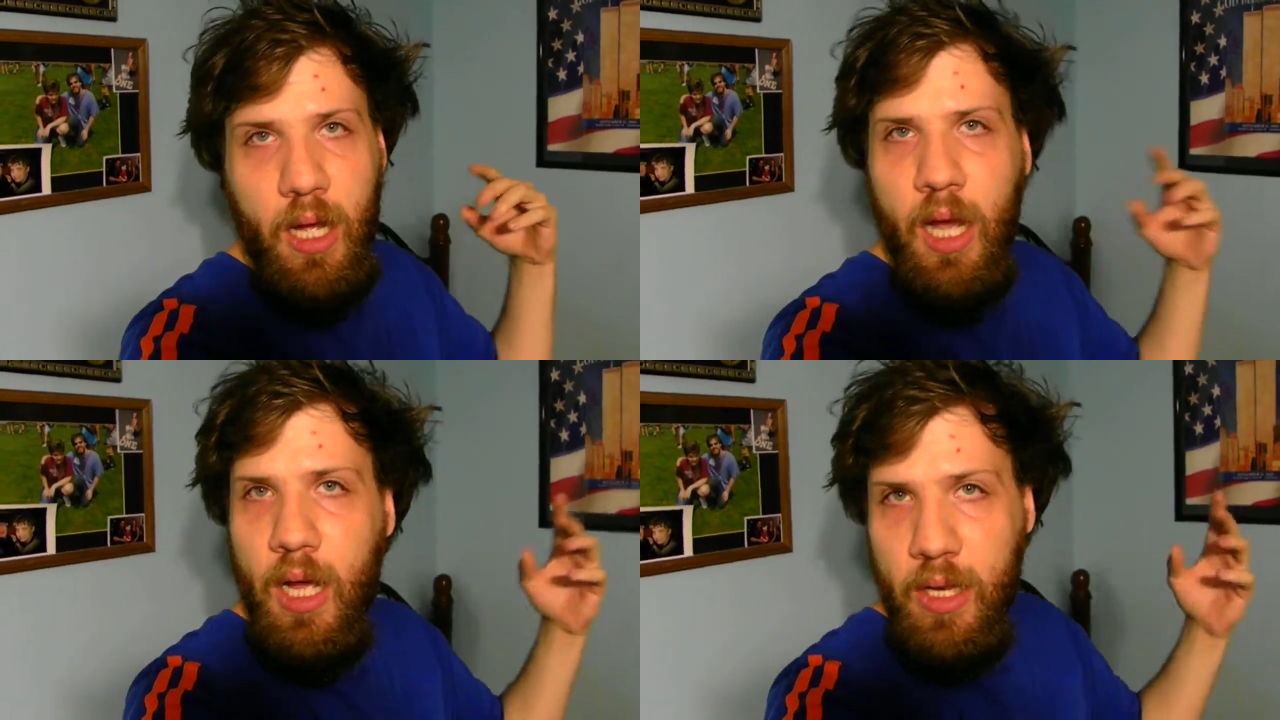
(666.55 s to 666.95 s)

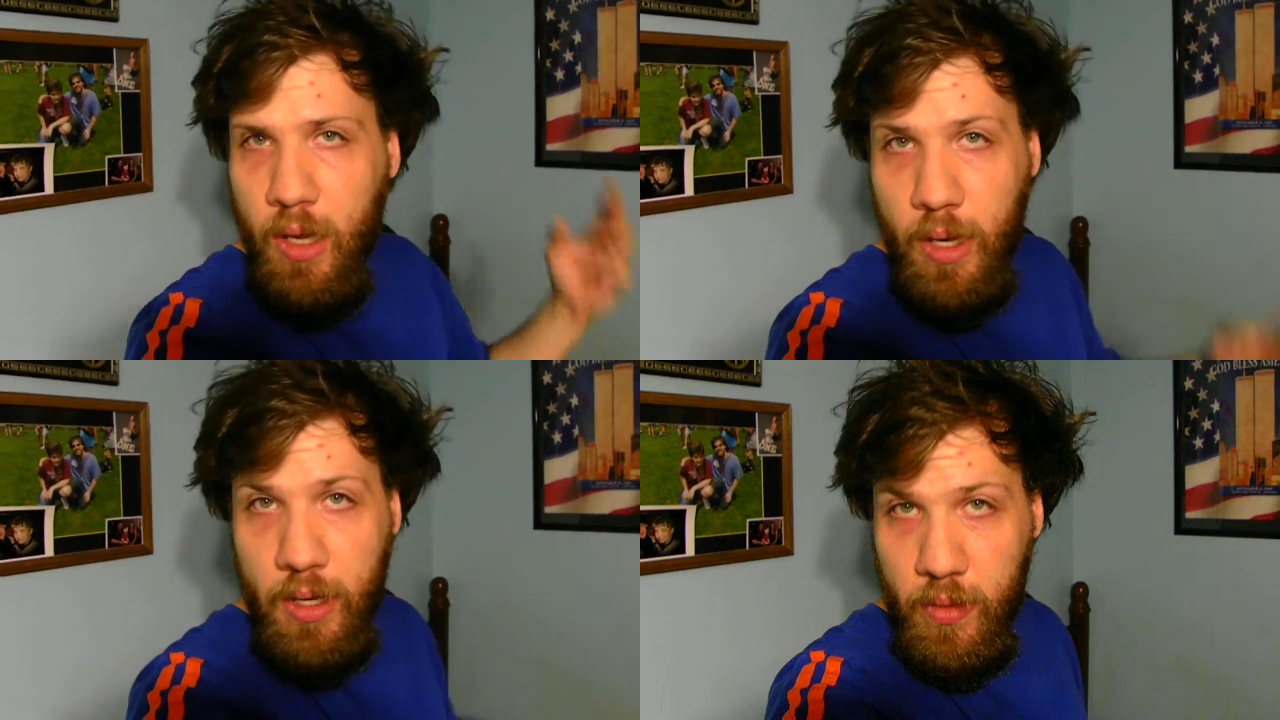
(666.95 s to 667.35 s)
Uh, no,
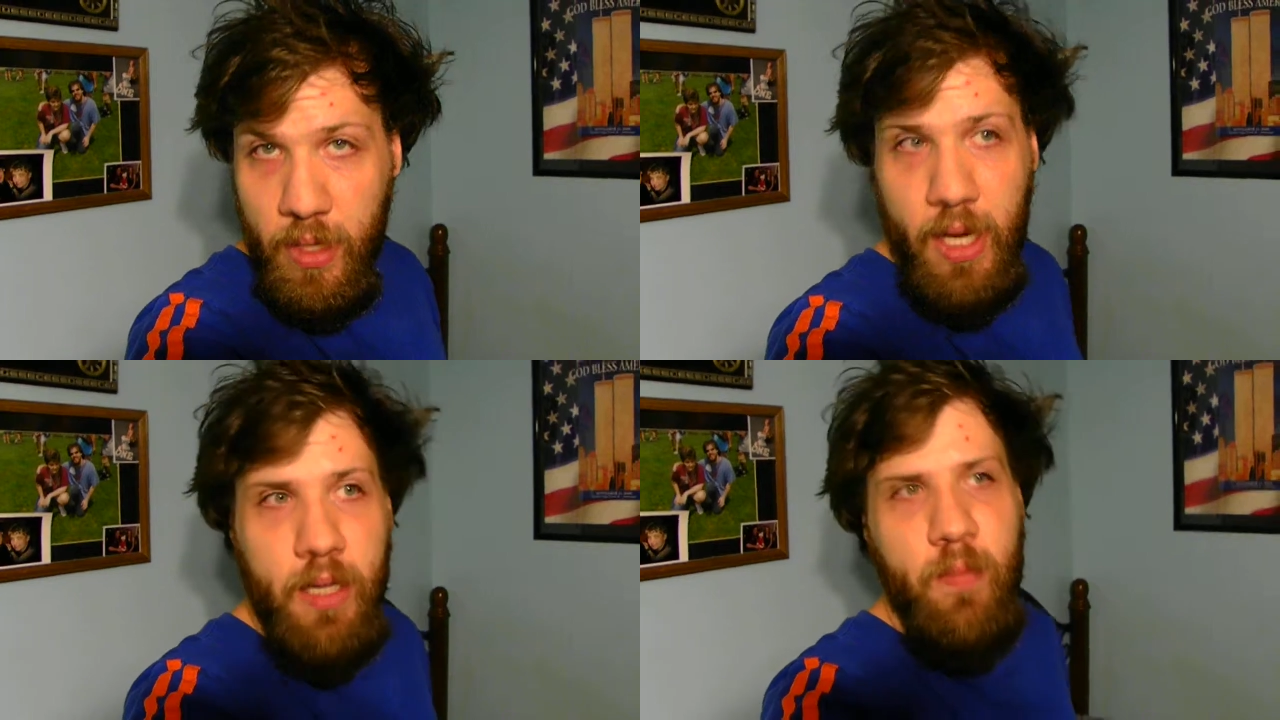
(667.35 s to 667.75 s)
I do
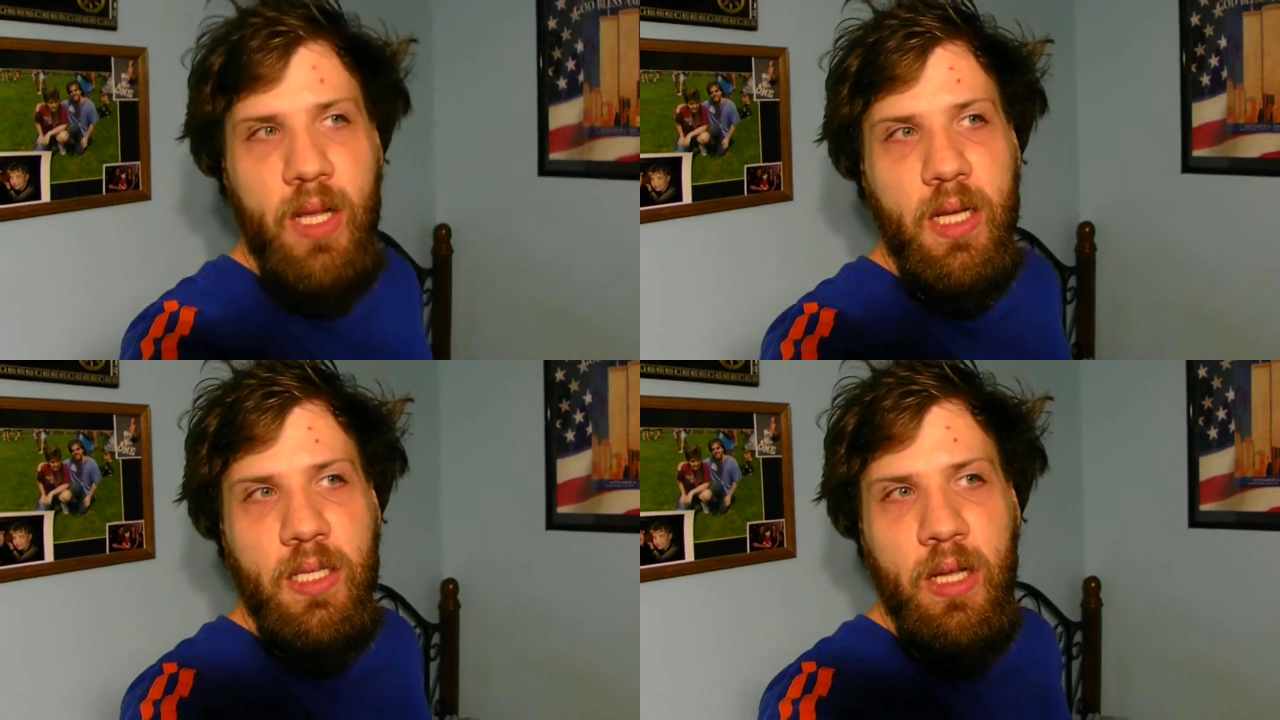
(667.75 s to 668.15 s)
not,
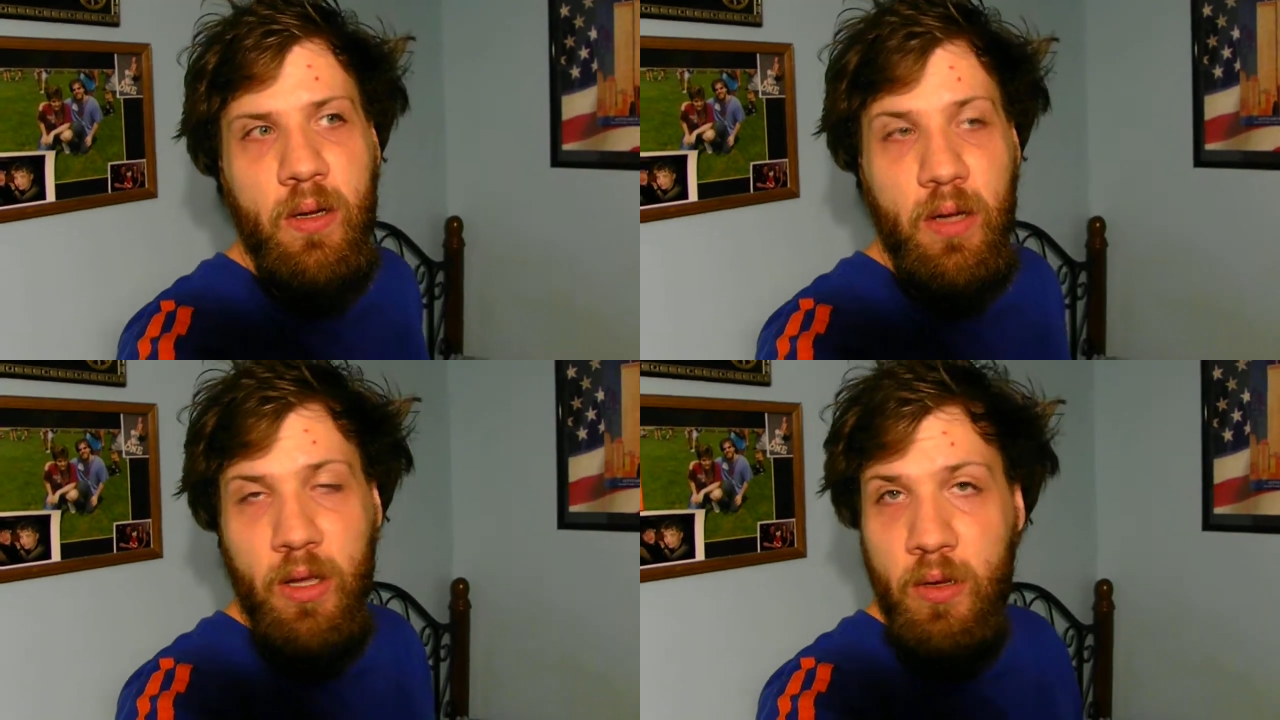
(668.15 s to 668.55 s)
because I
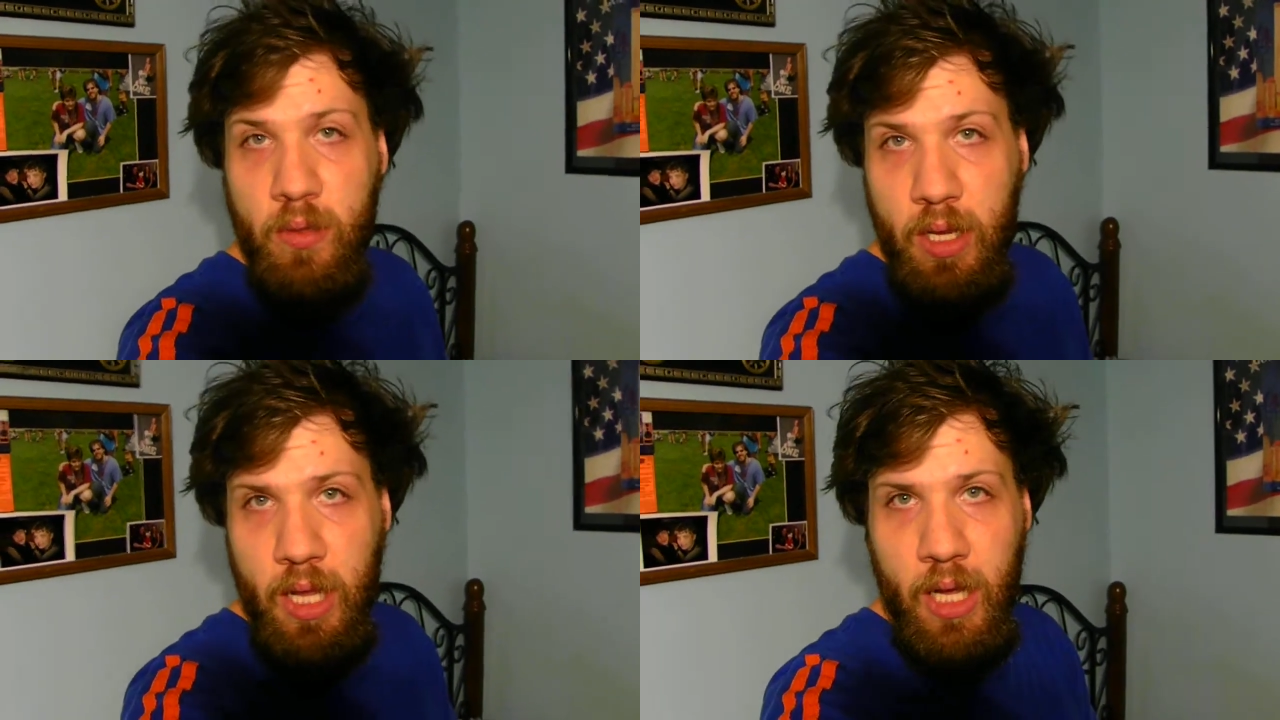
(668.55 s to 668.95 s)
don't
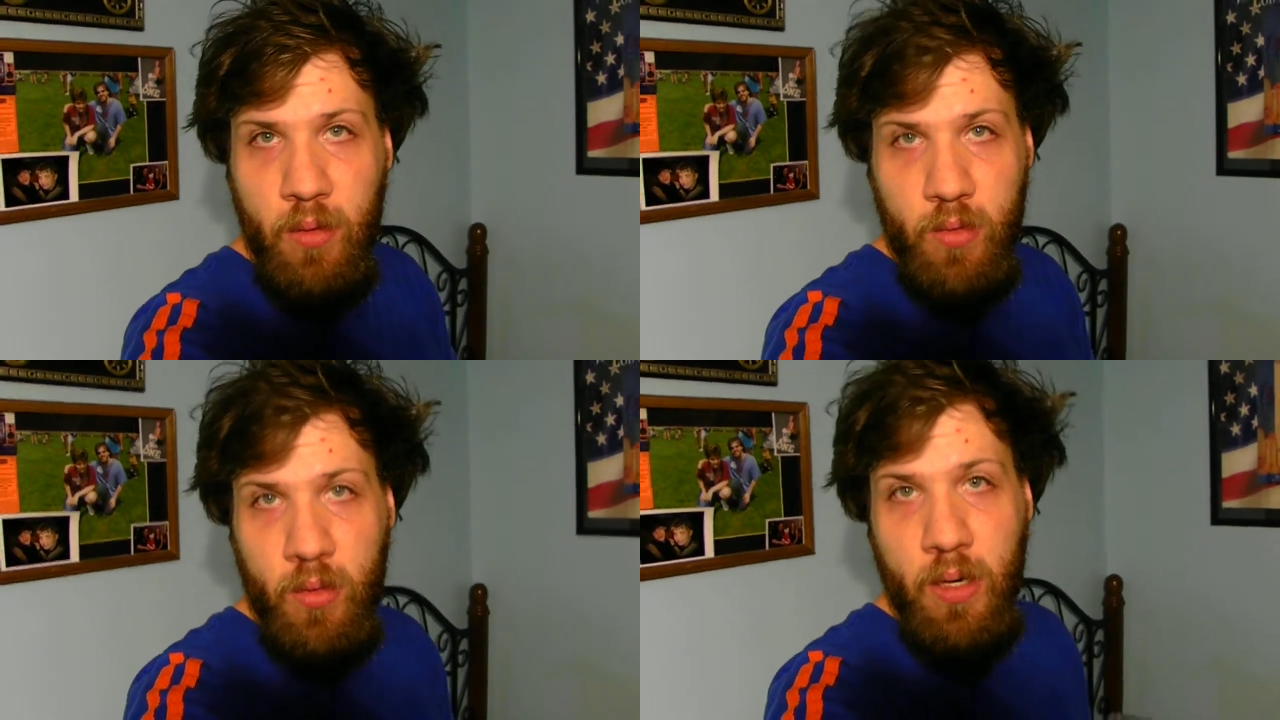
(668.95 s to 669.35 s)
own an
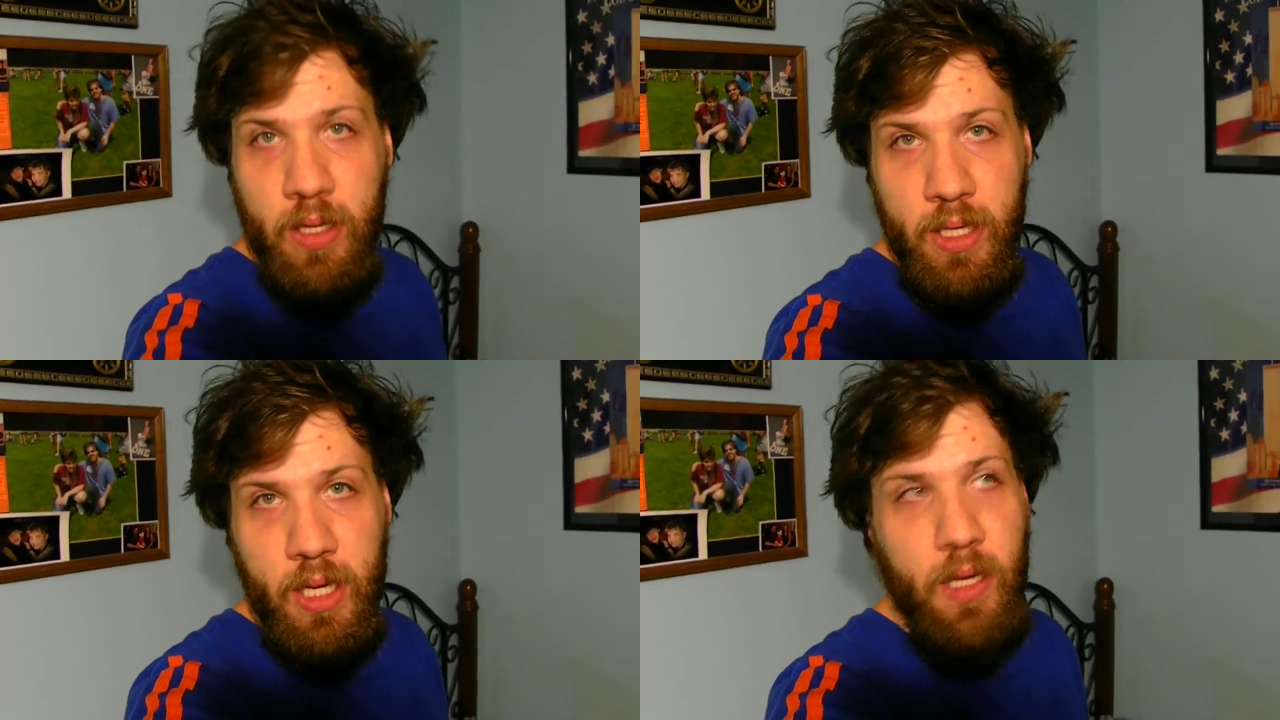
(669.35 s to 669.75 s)
outdoor
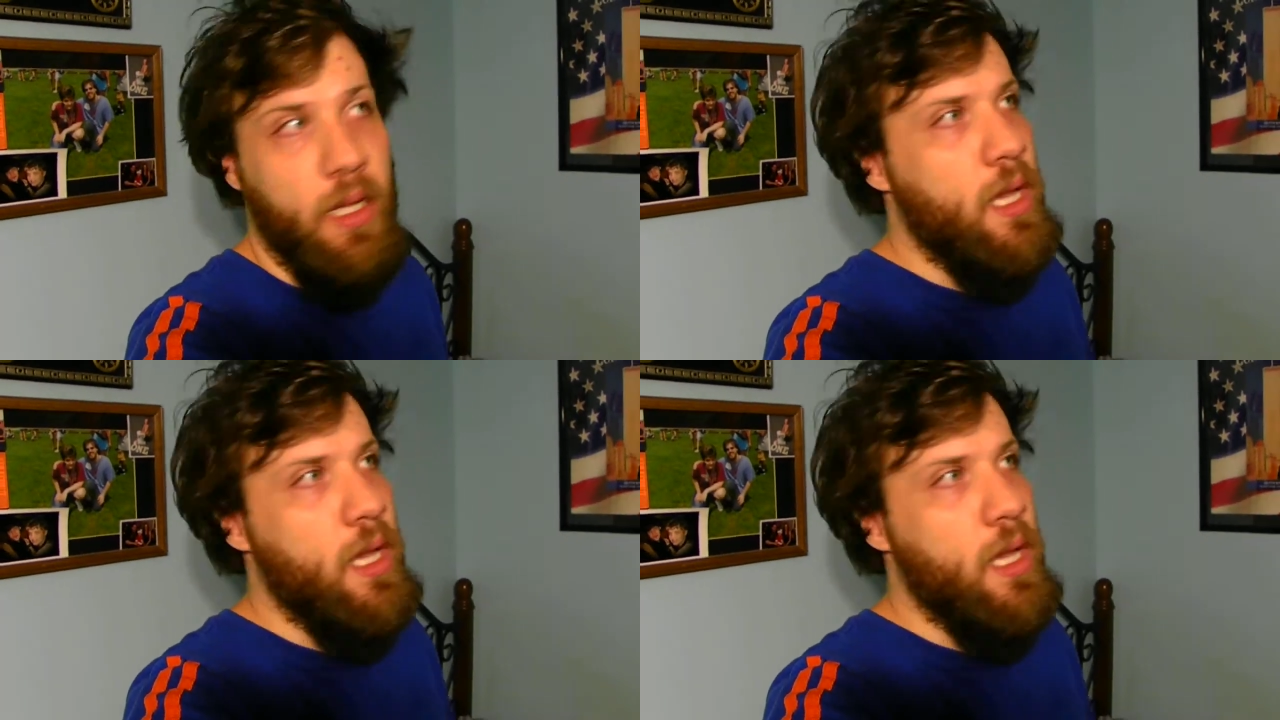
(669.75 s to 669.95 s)
antenna.